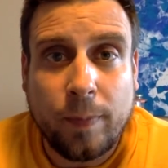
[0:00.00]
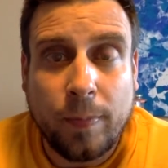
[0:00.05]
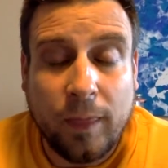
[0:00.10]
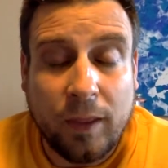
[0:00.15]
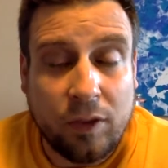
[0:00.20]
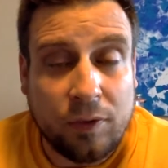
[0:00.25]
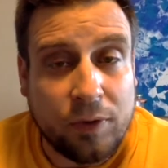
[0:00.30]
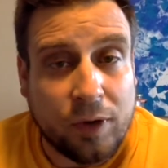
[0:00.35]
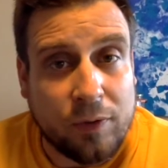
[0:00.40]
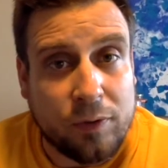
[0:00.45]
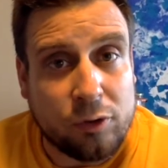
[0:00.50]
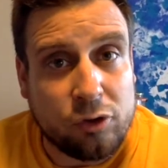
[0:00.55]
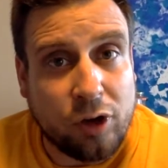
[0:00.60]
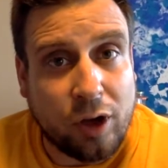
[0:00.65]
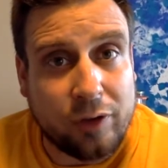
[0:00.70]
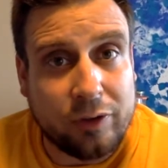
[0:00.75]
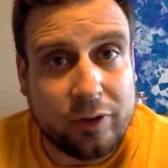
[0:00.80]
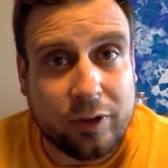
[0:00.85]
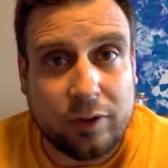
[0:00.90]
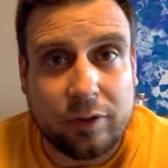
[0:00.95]
in the fight for
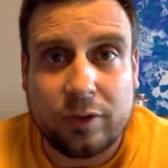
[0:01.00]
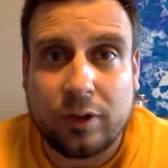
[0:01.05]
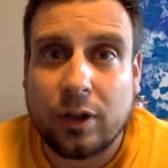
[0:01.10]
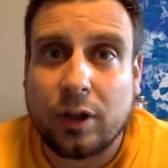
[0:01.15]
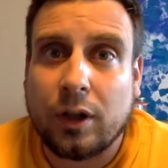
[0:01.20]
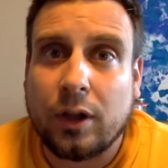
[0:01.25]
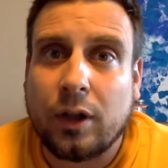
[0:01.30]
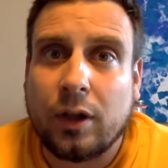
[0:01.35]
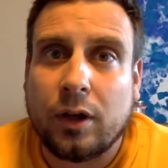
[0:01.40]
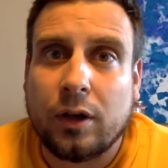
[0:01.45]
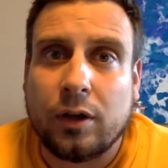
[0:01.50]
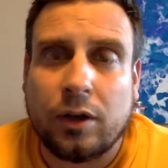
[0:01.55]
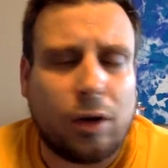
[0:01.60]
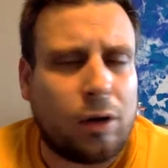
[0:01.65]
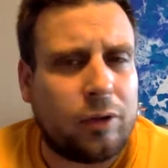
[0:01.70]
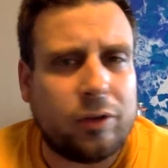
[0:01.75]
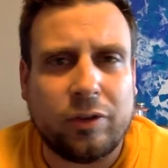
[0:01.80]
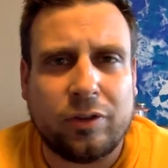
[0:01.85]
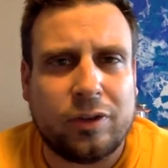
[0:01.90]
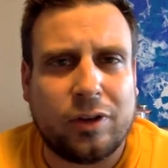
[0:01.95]
justice. No,
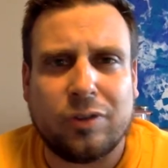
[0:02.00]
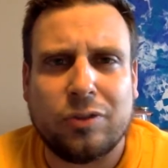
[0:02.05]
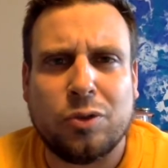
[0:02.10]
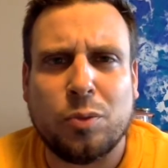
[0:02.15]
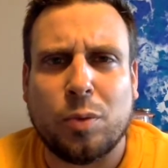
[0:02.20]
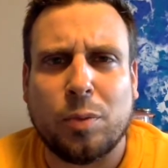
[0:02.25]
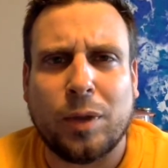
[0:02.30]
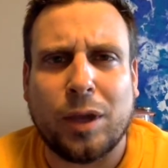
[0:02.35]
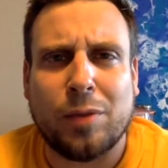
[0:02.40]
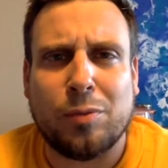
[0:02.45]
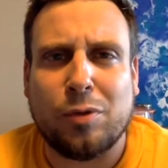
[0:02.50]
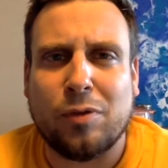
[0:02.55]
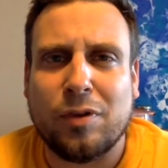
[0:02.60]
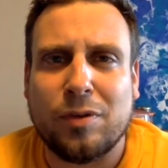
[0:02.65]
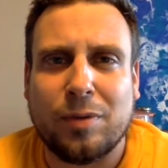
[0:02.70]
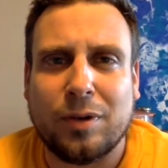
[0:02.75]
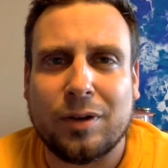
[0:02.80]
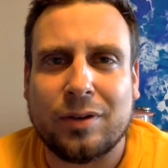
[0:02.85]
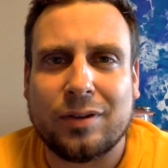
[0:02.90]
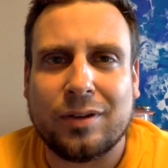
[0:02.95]
this isn't a Superman movie,
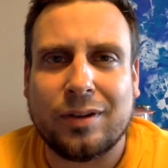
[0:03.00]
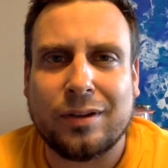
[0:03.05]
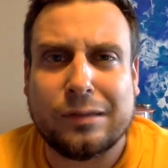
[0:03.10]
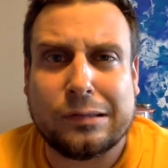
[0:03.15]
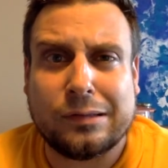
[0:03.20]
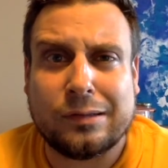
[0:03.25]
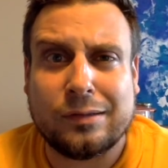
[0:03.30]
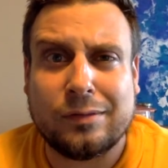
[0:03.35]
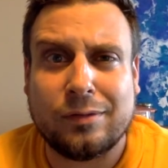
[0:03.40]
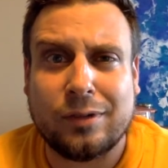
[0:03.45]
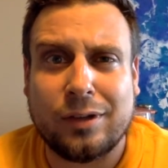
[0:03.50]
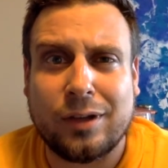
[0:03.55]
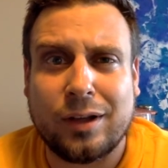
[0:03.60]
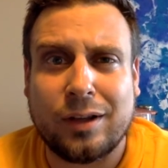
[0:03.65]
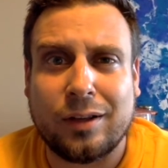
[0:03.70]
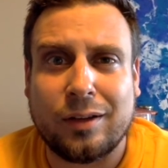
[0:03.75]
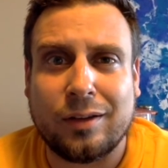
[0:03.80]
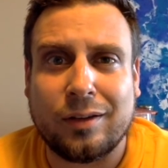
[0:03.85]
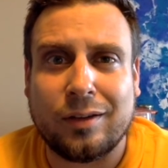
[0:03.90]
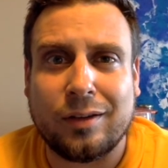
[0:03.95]
but it's getting
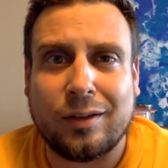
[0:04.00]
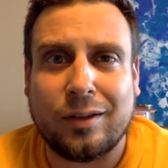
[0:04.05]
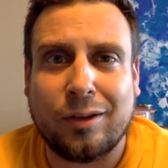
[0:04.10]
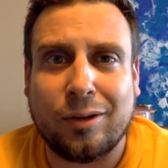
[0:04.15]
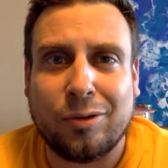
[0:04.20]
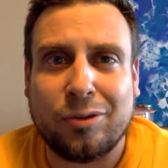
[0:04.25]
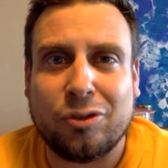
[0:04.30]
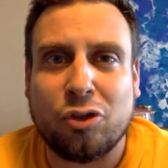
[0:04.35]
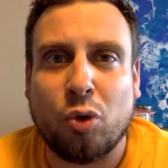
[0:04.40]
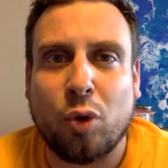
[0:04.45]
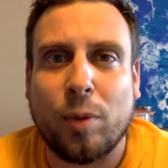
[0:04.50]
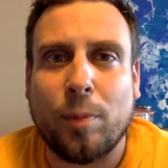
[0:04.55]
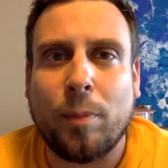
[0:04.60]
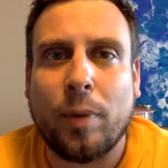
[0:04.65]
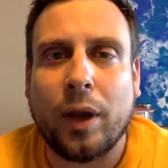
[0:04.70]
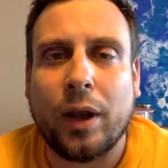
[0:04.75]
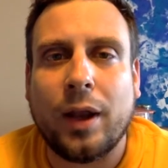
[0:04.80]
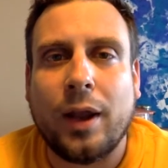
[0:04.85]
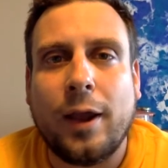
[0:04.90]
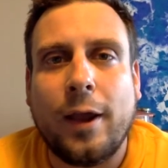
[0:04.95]
ridiculously close to it.
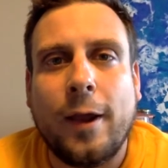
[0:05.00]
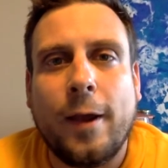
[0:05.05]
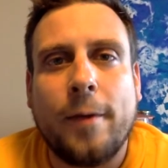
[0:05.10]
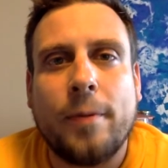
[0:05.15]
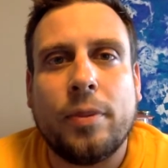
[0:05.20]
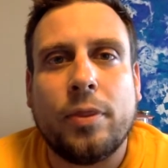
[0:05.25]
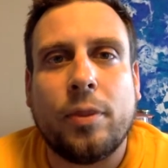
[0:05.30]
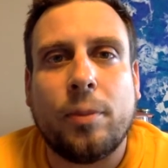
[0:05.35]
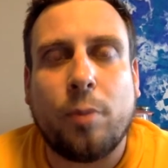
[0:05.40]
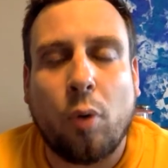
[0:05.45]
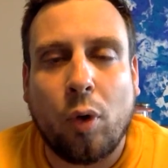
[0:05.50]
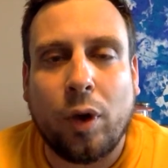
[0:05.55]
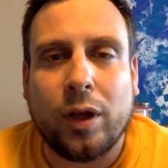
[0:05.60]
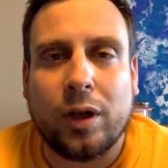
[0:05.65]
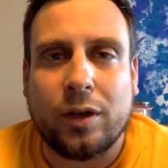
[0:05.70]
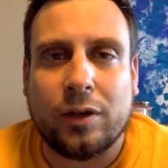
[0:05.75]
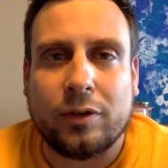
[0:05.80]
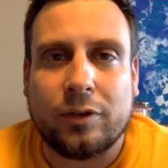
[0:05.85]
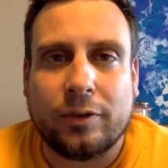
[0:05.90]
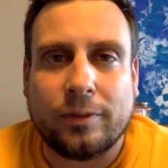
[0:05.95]
But the point
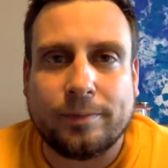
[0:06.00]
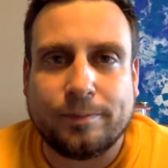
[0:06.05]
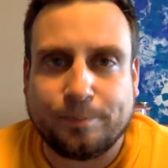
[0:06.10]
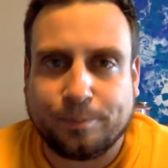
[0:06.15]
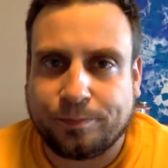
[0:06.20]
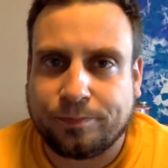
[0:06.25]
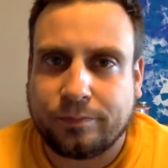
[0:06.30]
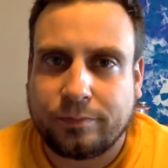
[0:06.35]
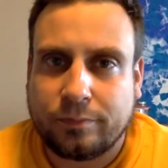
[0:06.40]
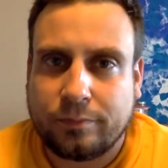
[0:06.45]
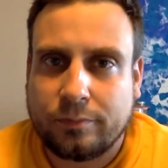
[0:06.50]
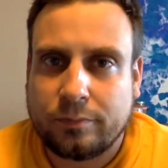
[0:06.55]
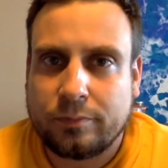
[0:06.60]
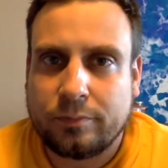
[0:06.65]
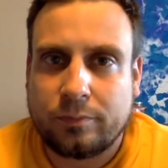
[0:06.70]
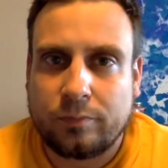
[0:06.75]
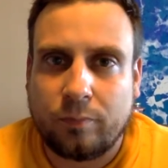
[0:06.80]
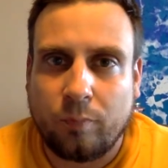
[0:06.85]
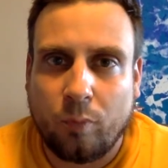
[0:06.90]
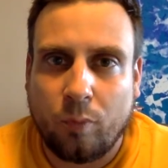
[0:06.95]
is,
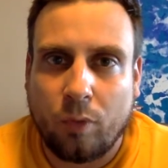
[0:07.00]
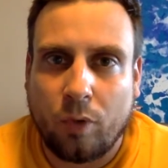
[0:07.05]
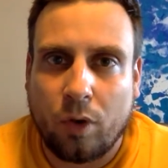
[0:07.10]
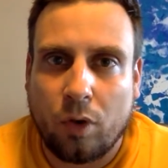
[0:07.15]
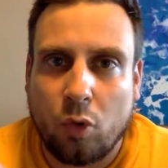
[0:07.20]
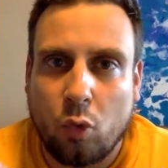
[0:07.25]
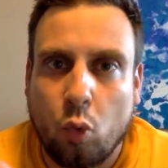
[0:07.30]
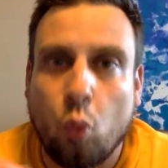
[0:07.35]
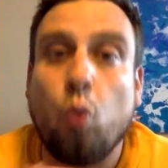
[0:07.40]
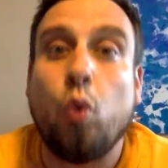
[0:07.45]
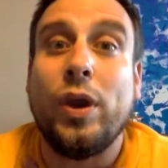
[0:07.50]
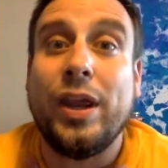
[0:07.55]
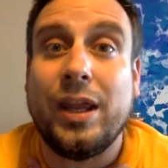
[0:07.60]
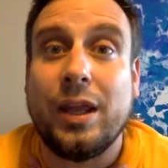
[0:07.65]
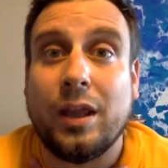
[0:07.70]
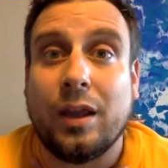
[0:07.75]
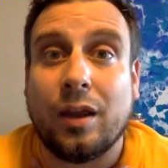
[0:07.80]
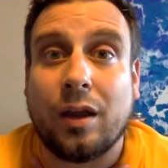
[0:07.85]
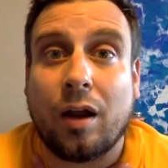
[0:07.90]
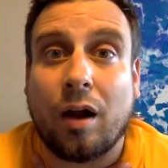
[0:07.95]

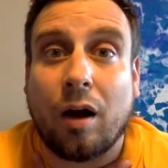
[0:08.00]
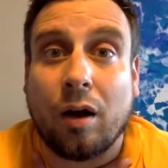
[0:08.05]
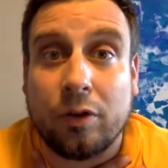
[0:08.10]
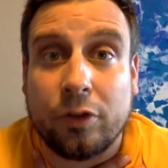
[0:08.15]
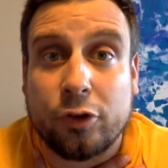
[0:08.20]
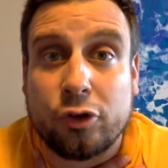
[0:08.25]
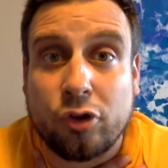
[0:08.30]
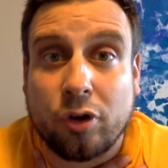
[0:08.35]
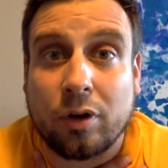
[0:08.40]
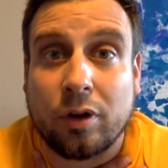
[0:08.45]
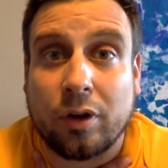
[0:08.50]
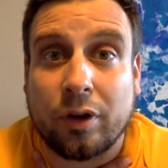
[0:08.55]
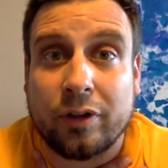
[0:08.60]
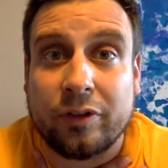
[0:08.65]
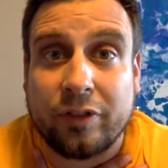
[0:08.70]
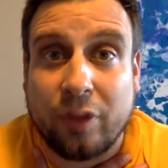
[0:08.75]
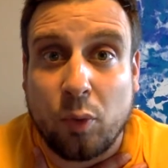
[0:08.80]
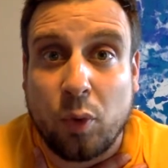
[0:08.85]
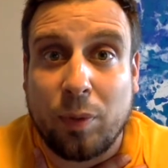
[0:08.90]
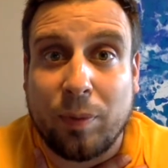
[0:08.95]
we are the
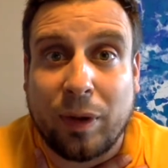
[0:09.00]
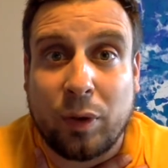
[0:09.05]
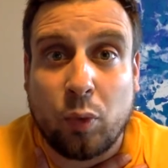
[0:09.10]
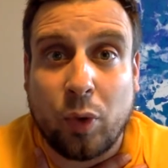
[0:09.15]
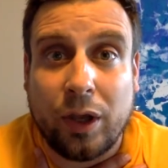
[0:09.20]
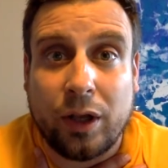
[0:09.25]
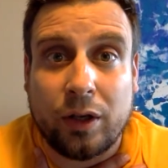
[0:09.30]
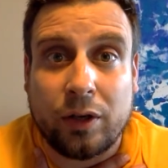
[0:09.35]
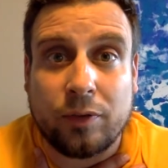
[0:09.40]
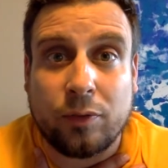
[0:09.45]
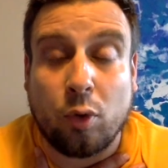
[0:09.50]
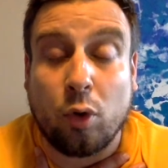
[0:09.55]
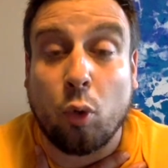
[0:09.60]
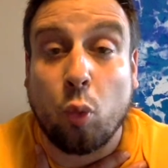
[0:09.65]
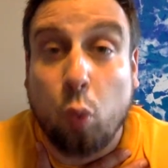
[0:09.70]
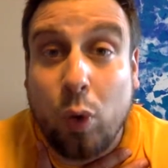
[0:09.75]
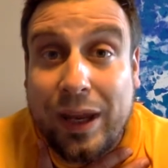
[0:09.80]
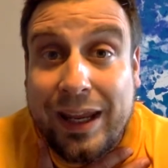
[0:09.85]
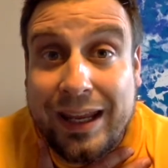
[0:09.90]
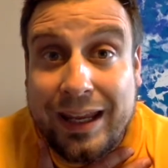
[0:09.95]
journalists that we've been waiting for.
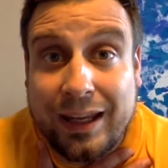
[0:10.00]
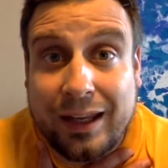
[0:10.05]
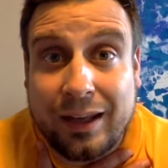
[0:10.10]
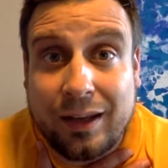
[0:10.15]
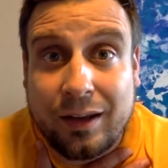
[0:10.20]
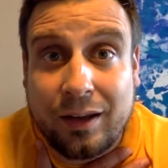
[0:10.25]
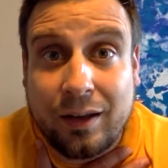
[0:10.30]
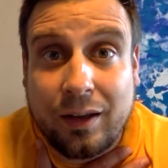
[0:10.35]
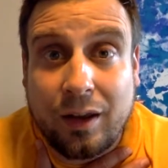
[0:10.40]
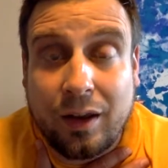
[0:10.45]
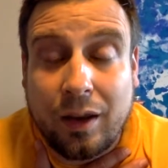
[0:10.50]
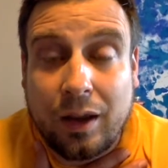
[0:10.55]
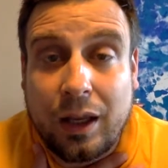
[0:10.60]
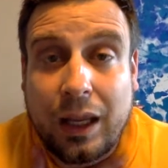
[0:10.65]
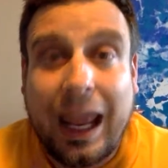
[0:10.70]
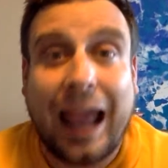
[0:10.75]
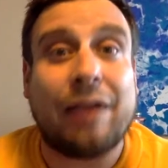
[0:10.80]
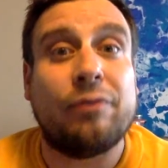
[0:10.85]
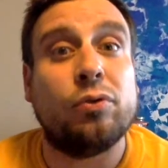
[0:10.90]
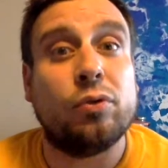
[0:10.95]
We
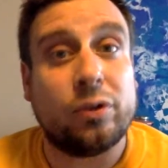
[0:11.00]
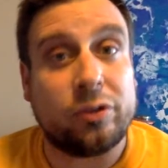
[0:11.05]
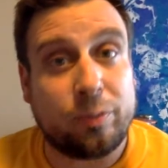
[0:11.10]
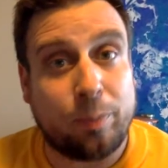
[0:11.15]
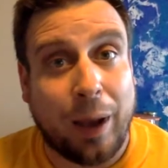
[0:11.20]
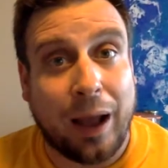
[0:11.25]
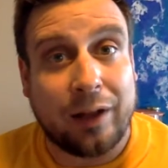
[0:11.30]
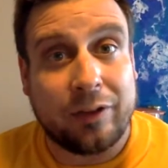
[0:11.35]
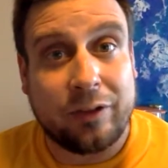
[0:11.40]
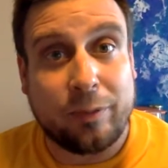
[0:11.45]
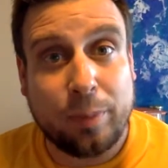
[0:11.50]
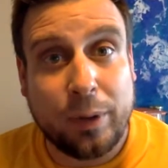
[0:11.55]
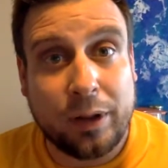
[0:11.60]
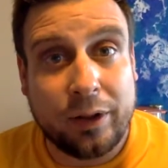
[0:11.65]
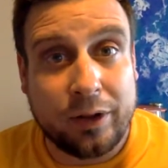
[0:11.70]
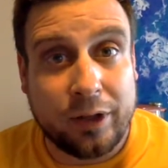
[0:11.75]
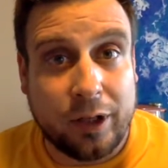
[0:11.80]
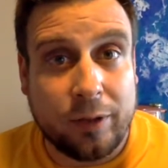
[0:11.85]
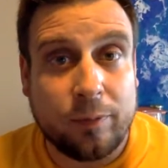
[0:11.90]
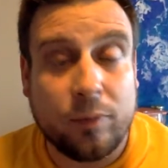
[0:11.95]
have a
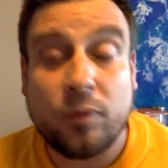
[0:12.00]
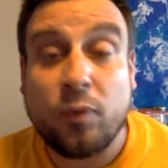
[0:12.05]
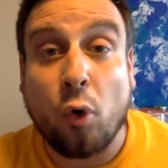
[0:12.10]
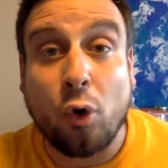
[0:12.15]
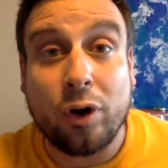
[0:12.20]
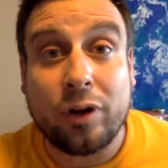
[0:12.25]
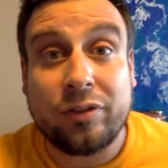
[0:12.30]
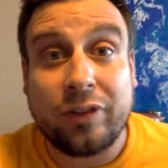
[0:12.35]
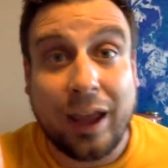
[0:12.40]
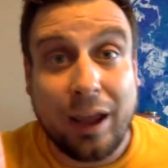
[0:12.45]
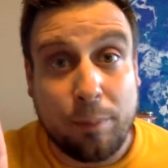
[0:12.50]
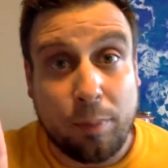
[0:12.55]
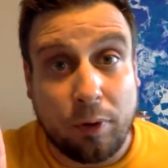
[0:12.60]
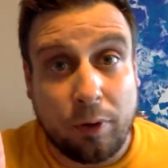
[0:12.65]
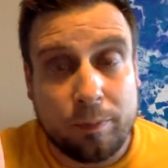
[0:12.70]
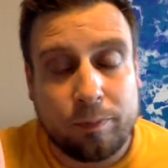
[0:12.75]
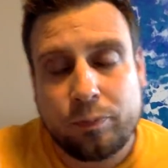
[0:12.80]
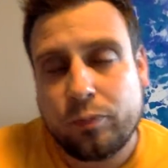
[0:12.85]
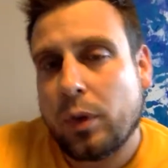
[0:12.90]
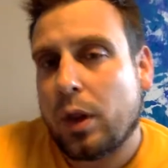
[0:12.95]
responsibility. For example,
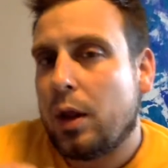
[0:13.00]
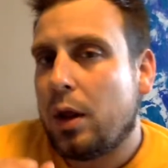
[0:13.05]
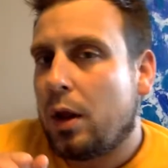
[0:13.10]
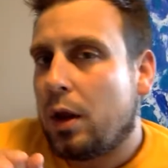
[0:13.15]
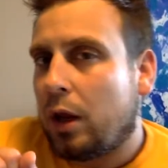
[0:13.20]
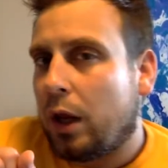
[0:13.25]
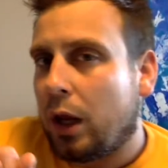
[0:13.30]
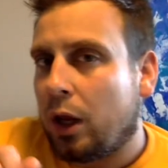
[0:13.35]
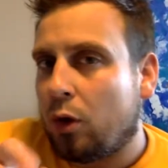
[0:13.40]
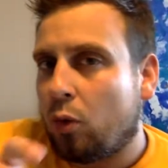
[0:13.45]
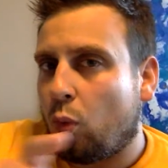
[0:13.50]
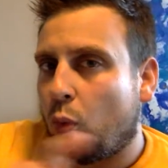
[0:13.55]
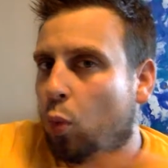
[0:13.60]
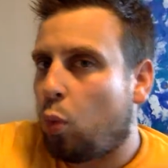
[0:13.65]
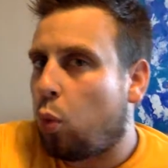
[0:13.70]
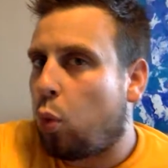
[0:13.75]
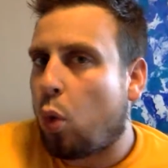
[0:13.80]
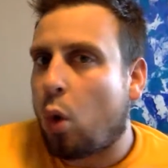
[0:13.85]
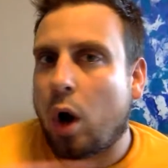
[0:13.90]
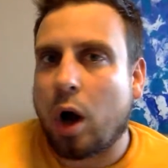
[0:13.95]
in
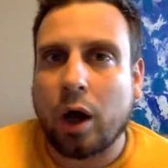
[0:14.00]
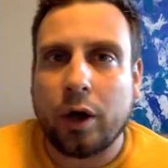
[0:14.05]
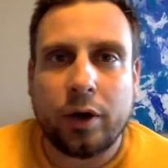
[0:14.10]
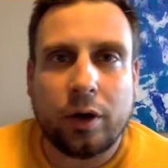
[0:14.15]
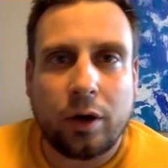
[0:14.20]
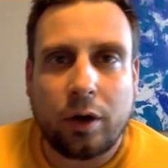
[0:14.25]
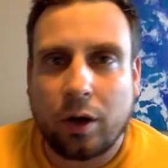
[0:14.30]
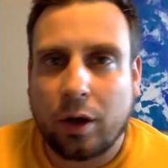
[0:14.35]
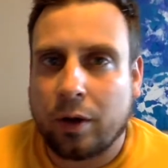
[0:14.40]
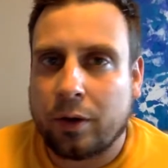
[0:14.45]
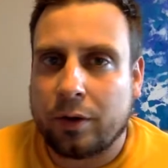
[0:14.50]
one,